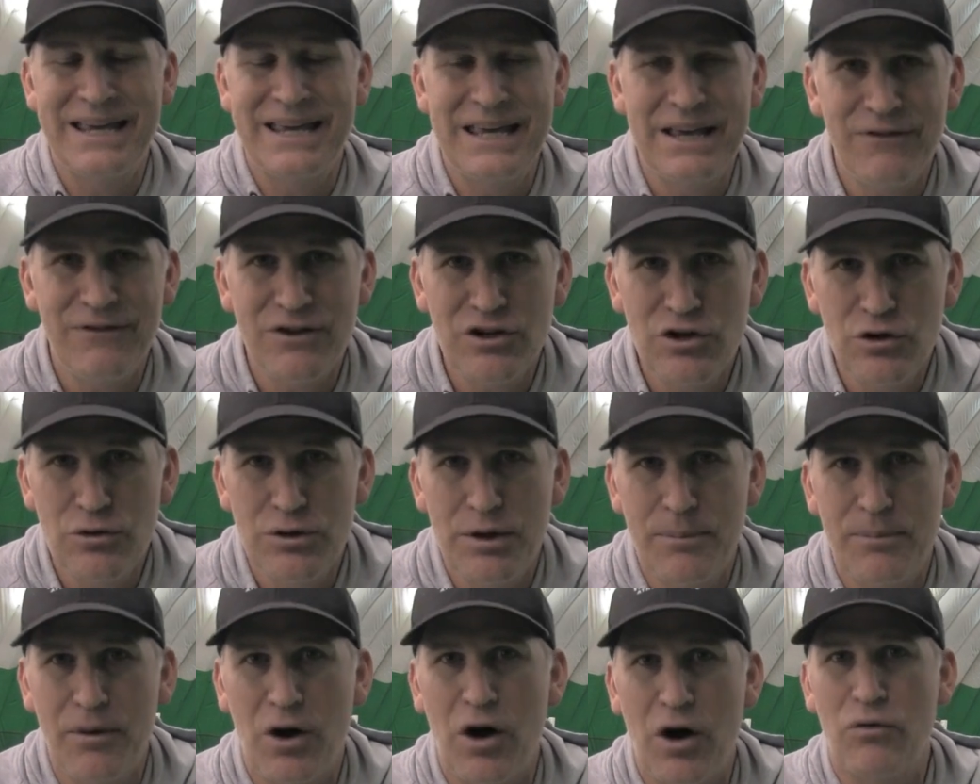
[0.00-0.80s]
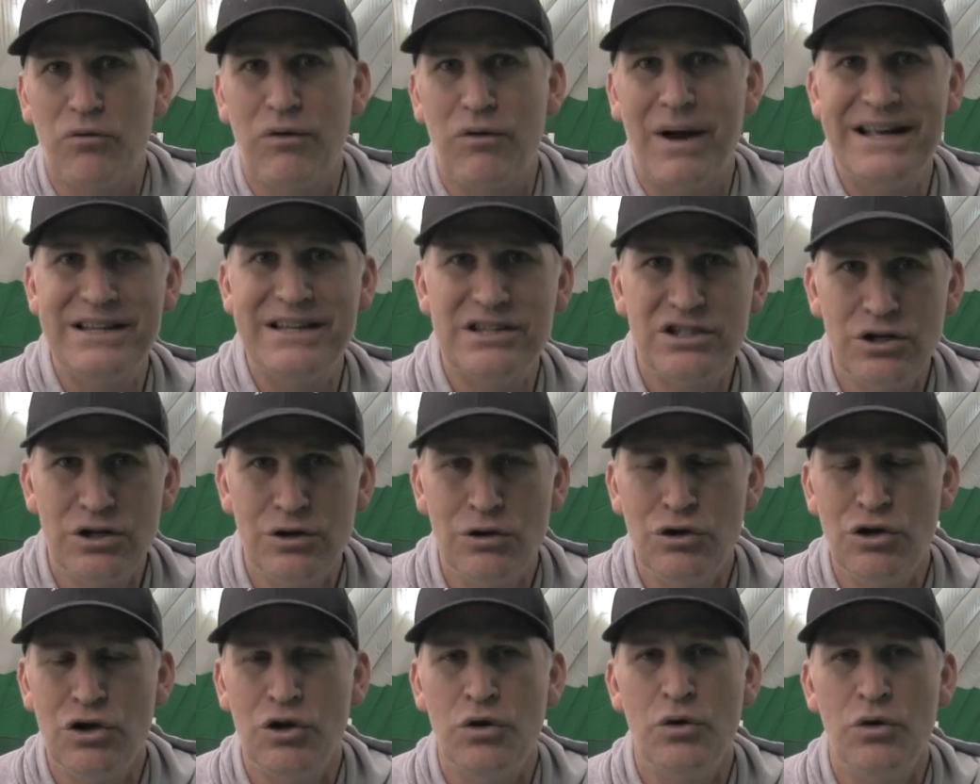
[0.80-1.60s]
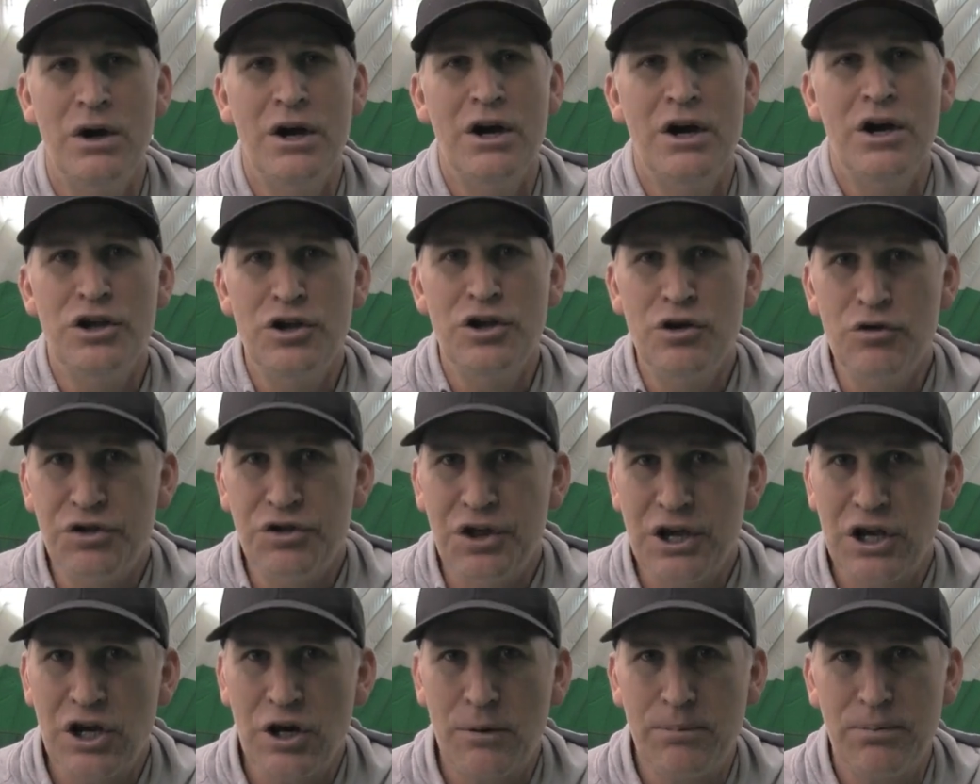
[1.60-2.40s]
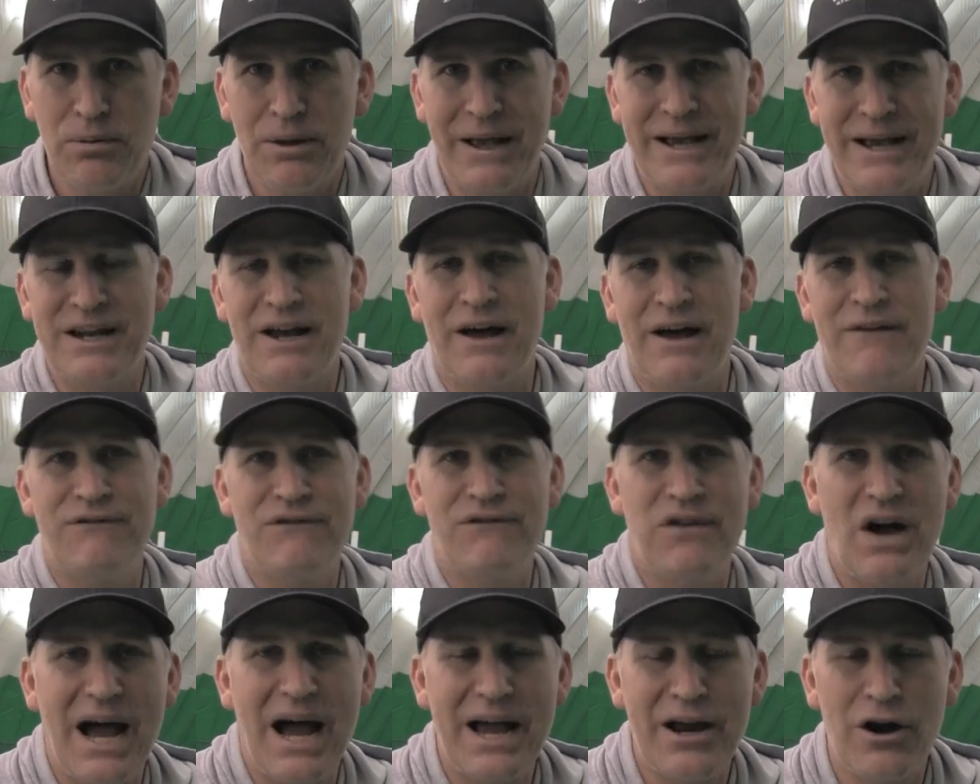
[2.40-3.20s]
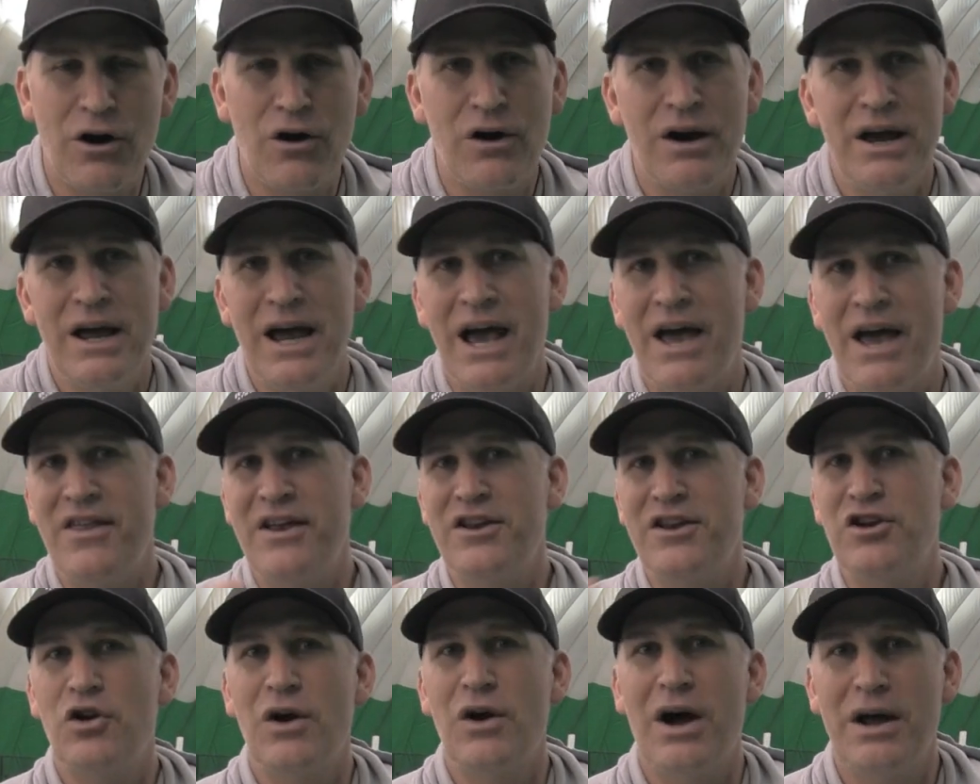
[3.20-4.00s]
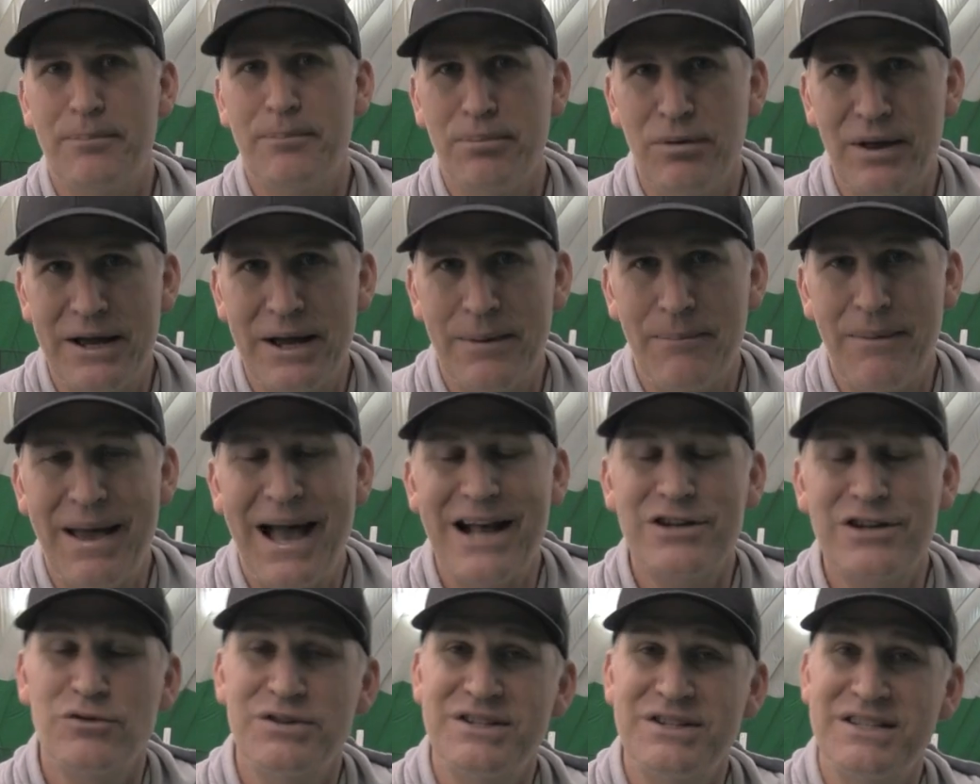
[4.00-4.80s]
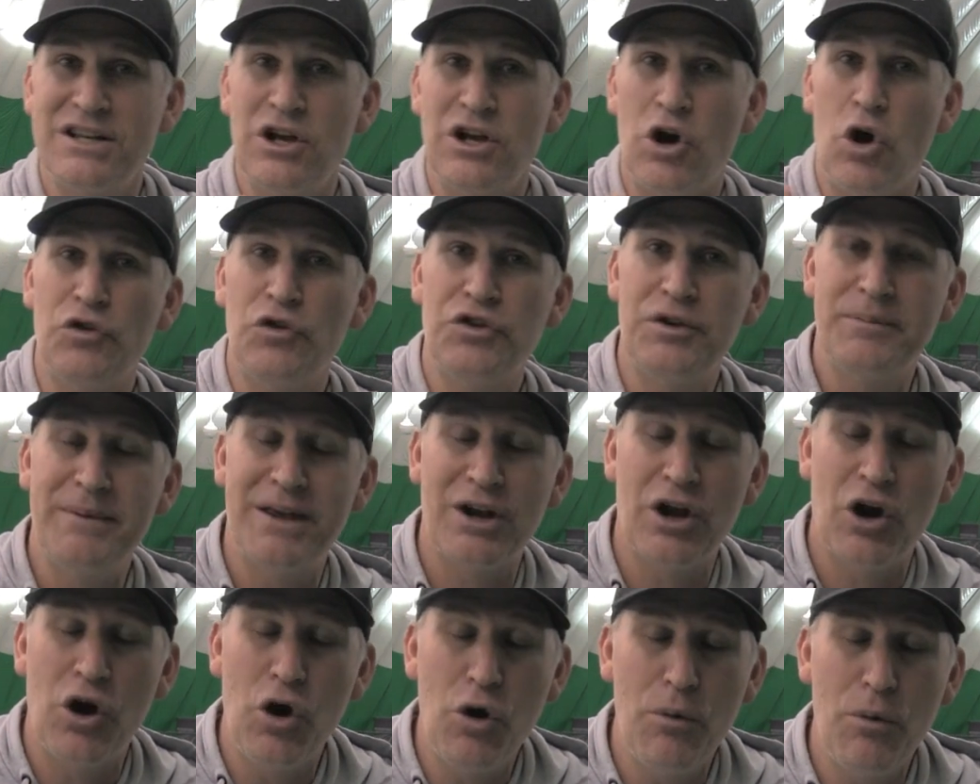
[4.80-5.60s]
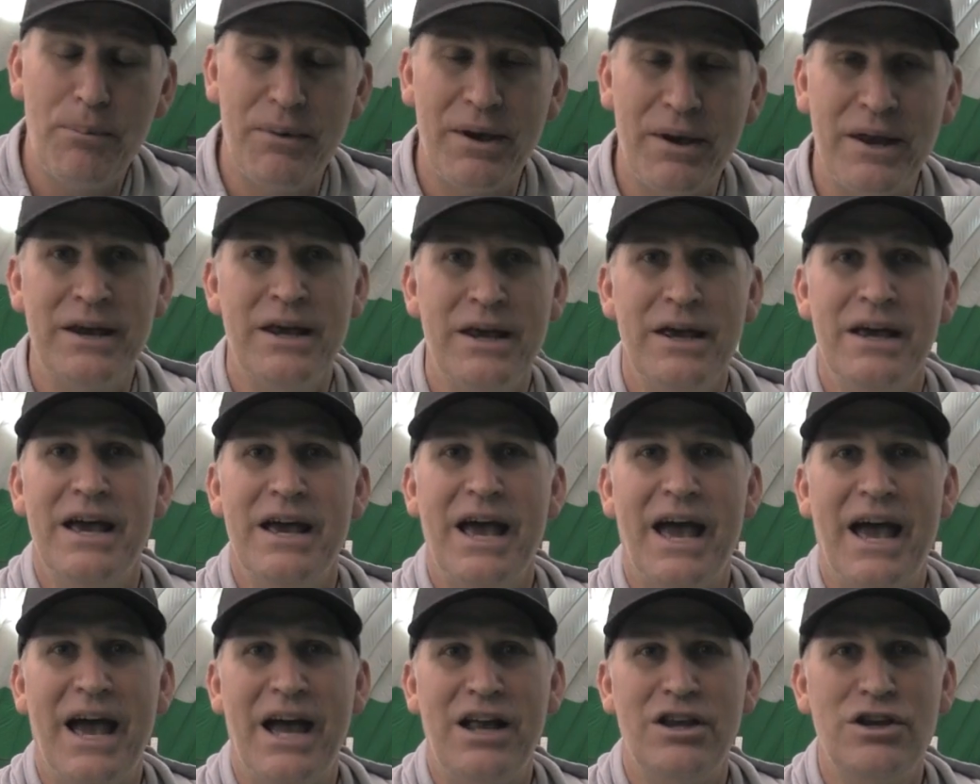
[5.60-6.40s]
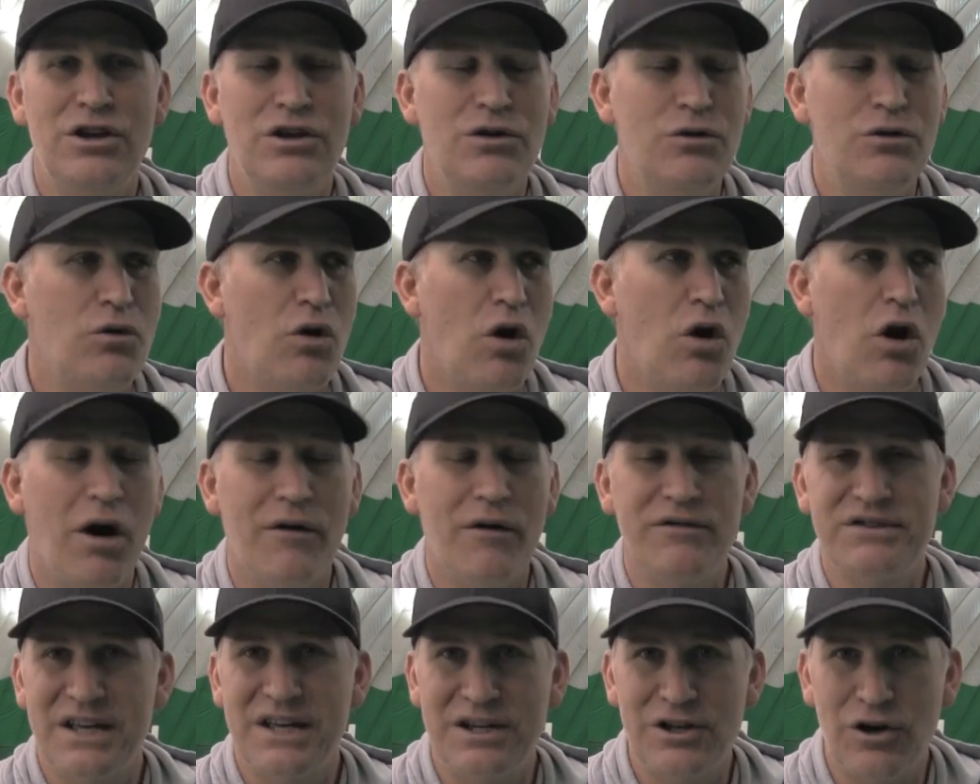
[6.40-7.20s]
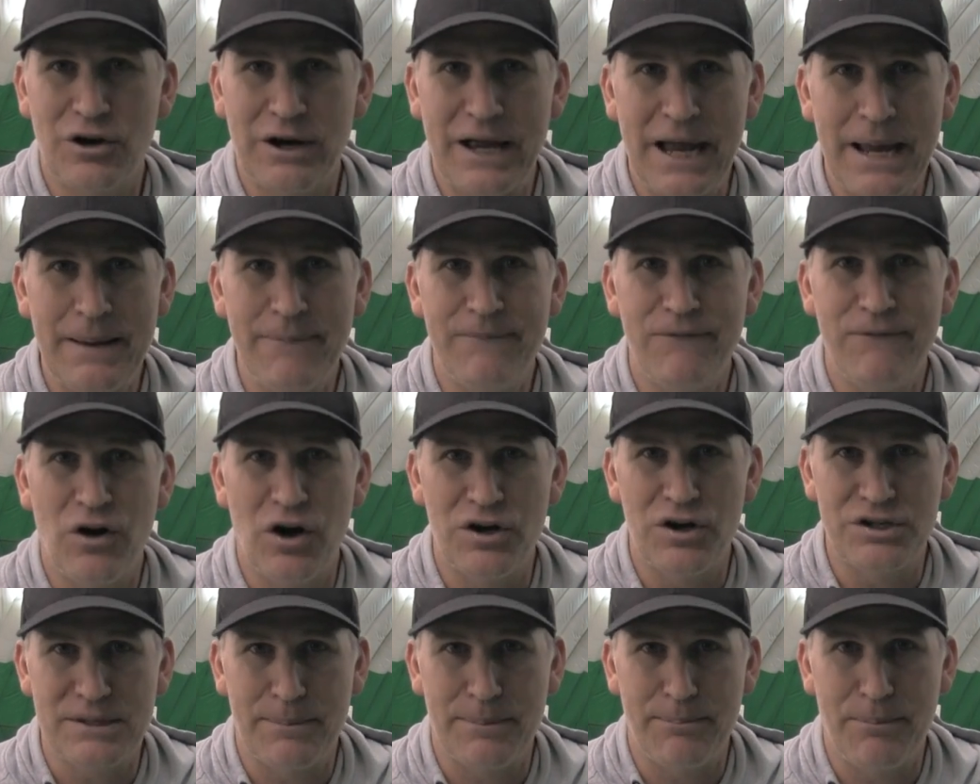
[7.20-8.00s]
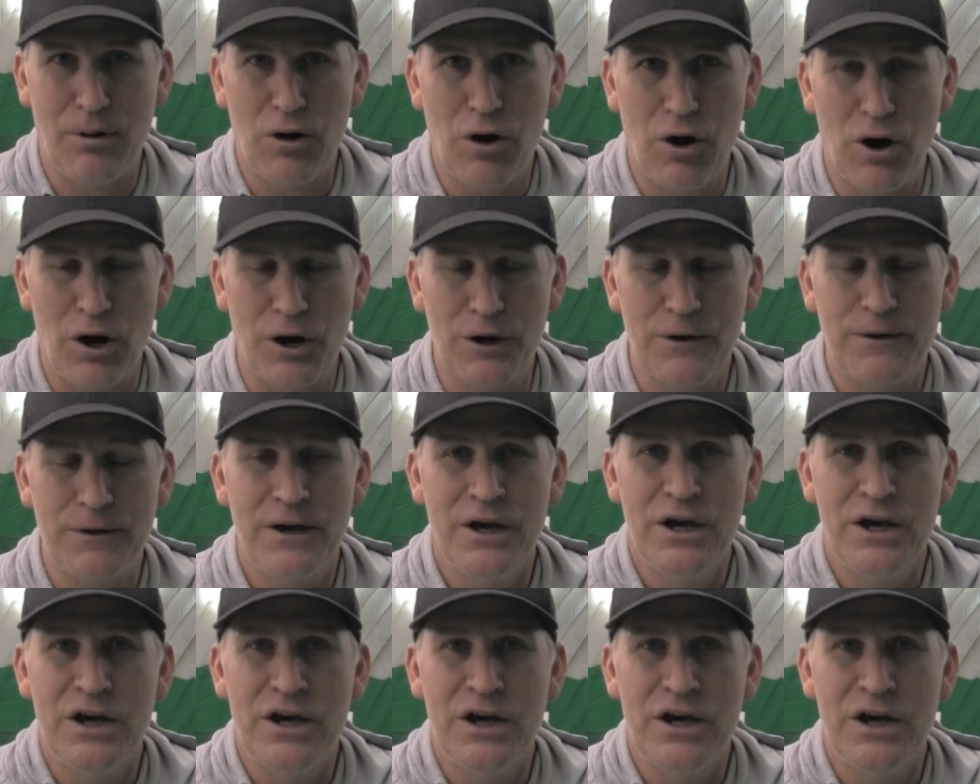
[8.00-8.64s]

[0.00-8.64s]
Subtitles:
giving you the ball right to you. You think you're playing on fire, and then you go out and play a match with the ultimate open, and you all of a sudden your game falls apart.